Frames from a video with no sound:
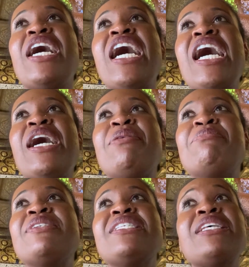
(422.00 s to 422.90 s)

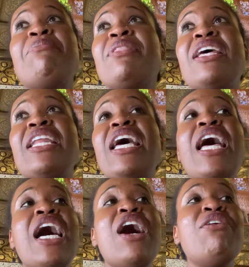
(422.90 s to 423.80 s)
um, something.
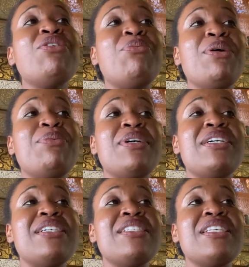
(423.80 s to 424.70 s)
I don't know what it
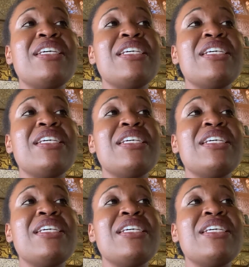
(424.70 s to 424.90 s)
was.